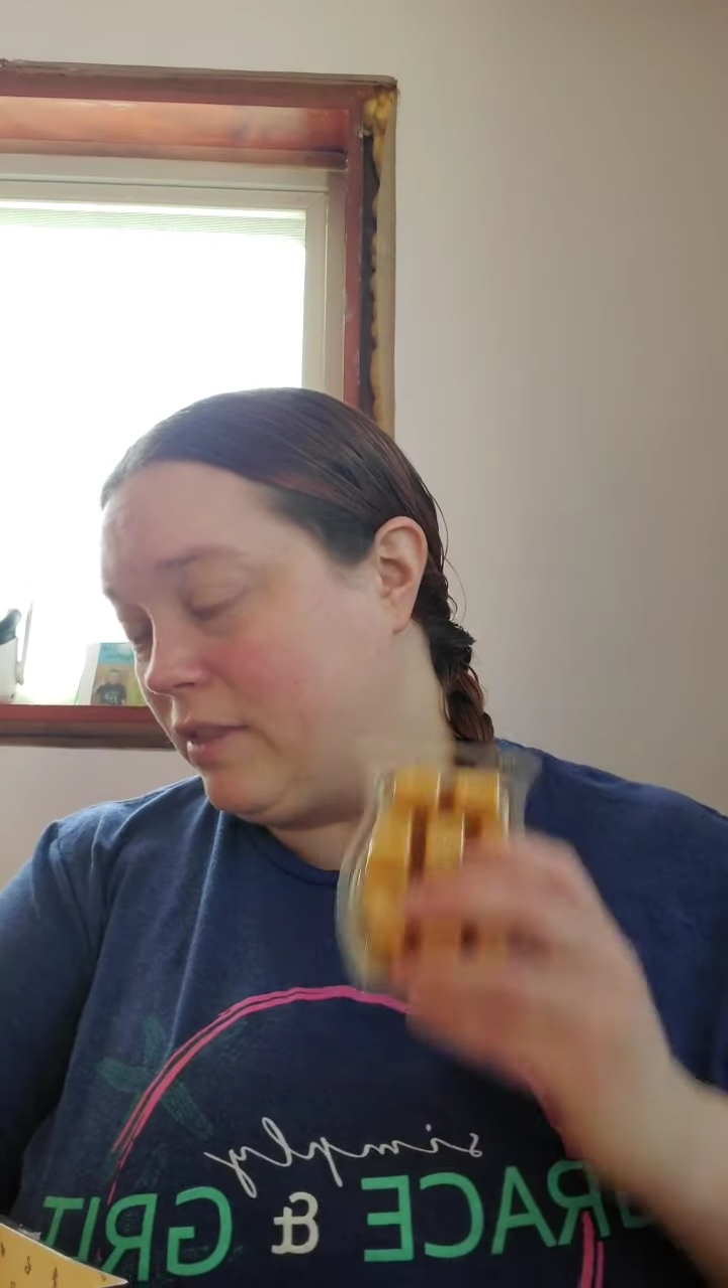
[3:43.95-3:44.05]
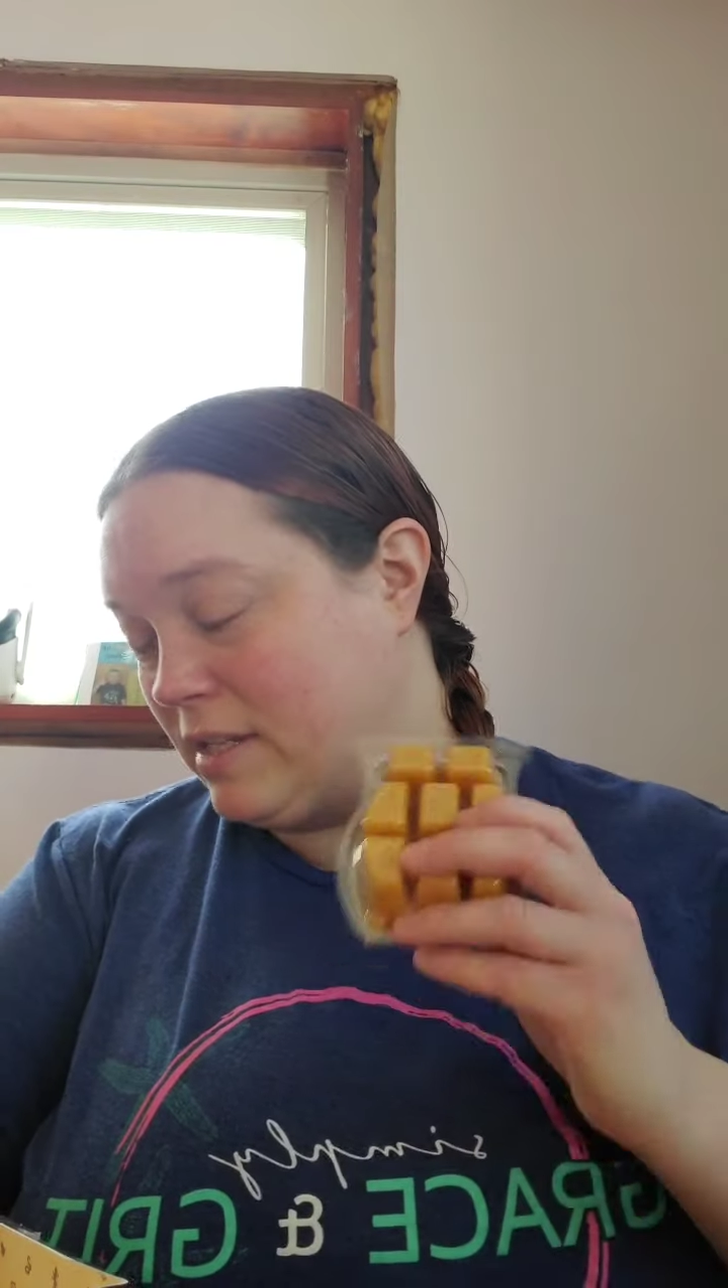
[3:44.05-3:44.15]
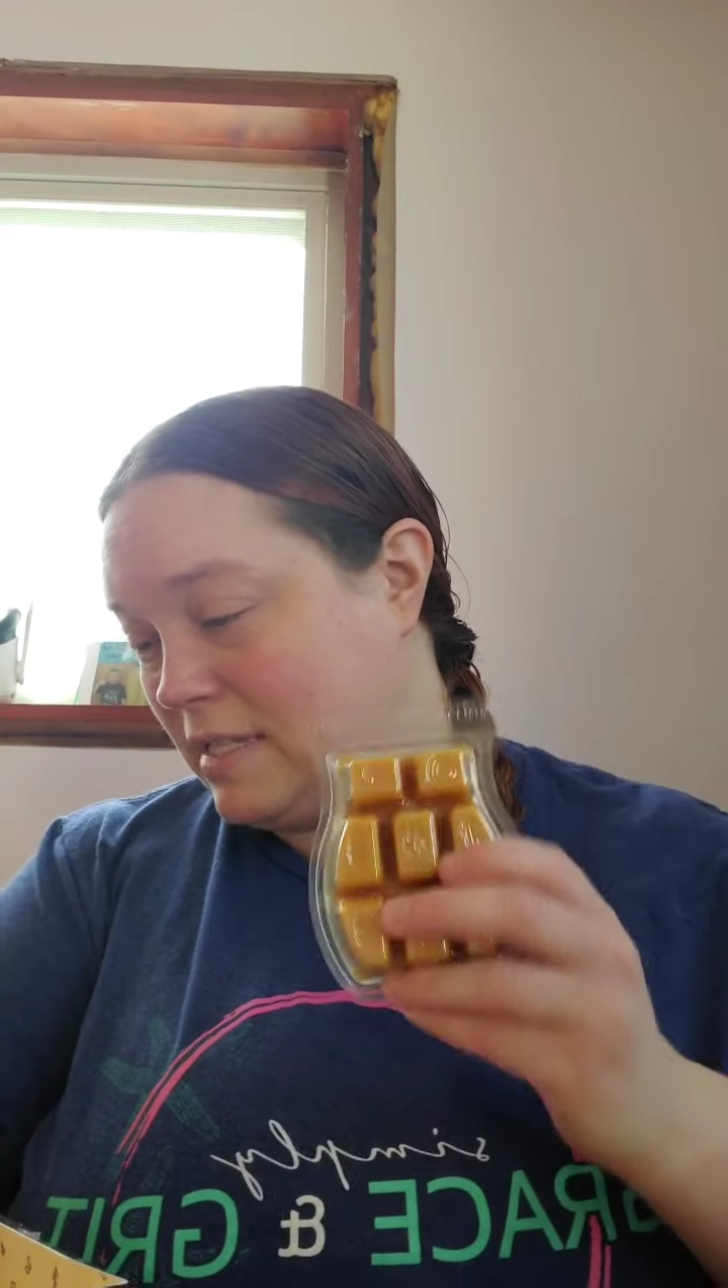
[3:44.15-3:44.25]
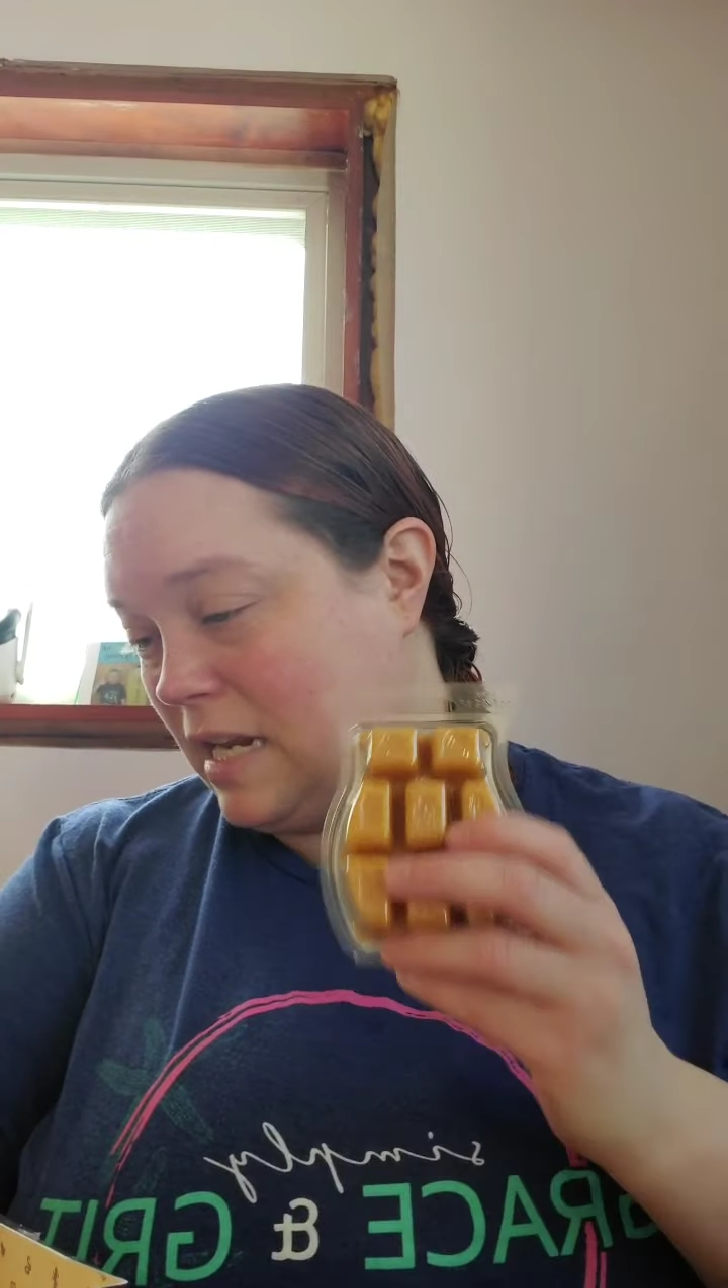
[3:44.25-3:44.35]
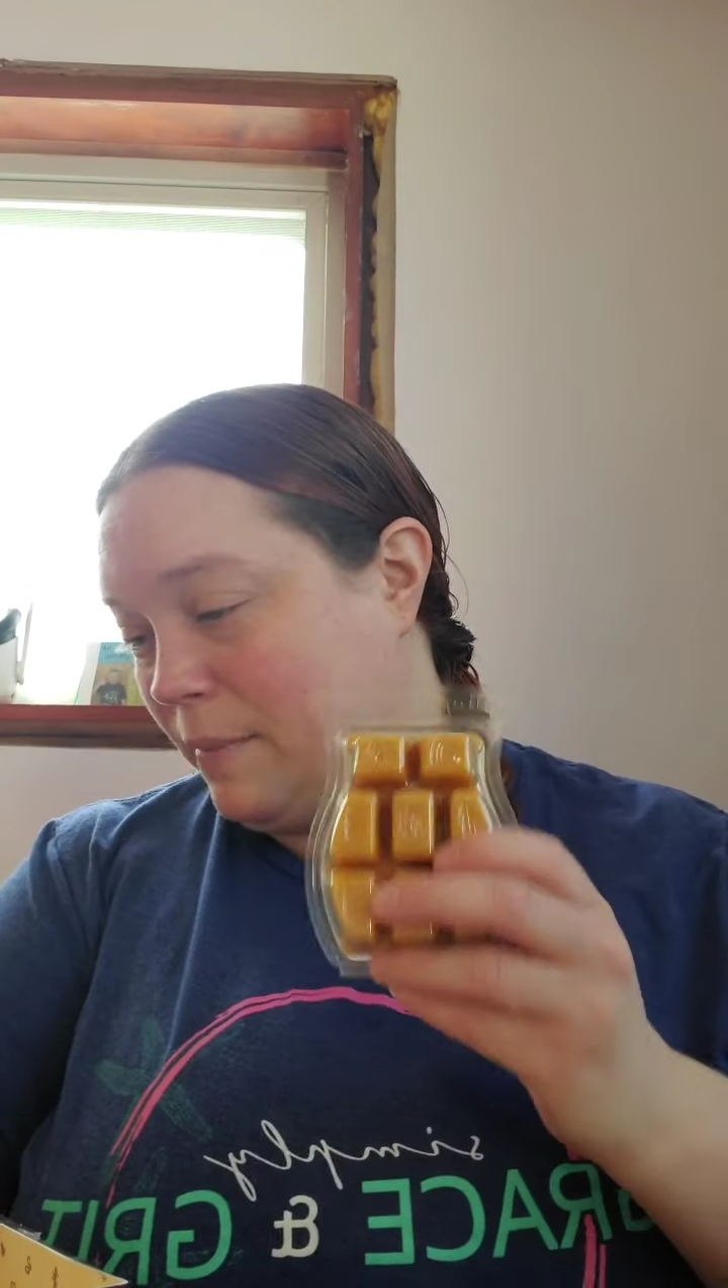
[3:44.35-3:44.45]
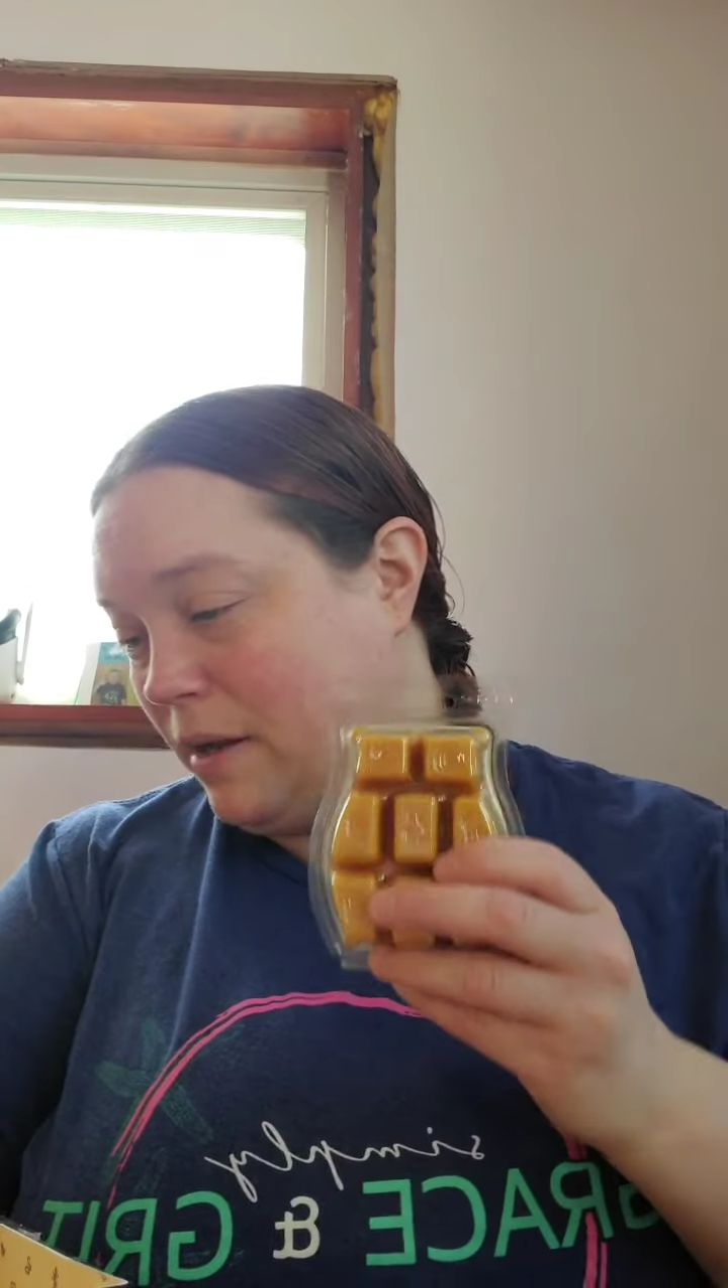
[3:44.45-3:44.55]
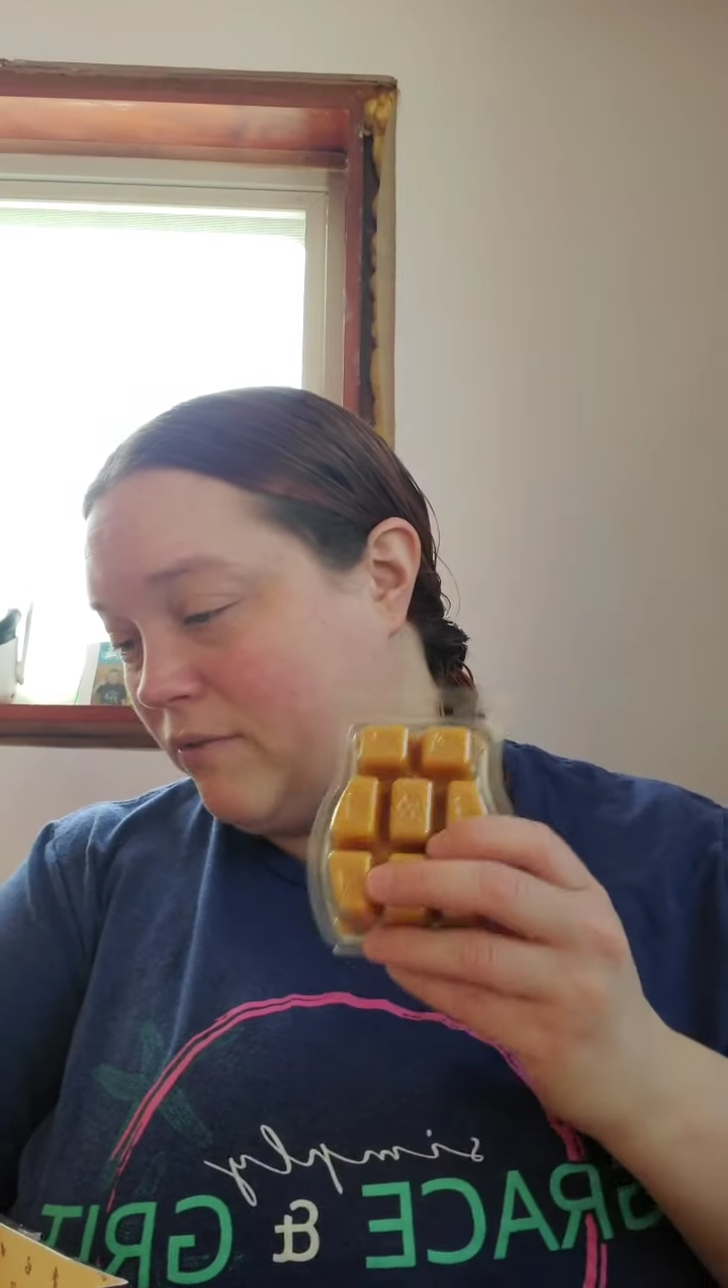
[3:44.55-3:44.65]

the cinnamon